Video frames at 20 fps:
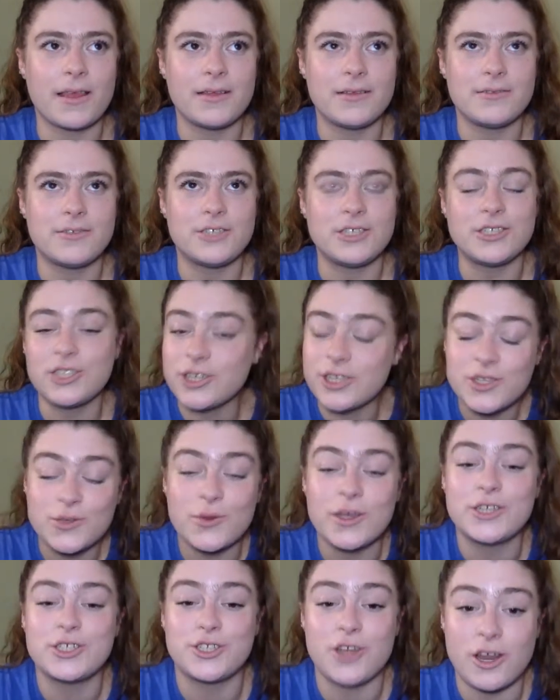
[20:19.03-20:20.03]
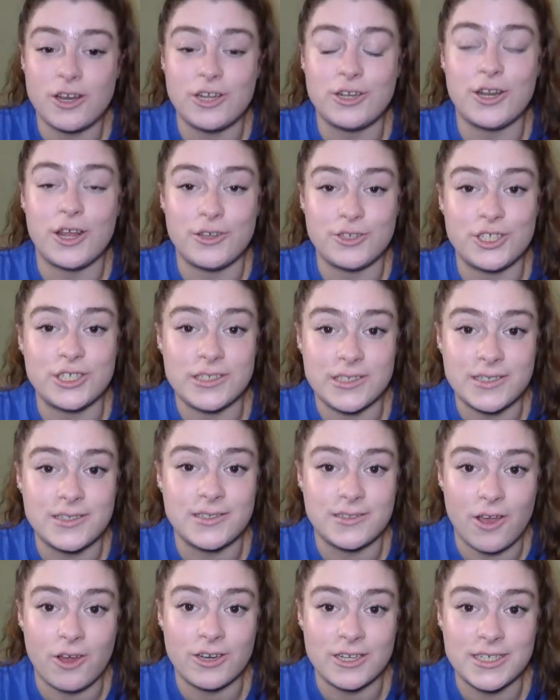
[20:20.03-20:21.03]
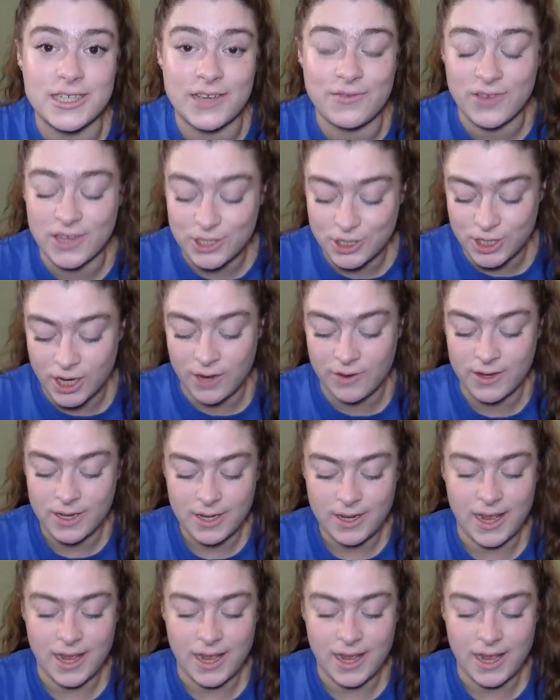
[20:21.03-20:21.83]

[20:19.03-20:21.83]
just switched on and knows she's on a TV show,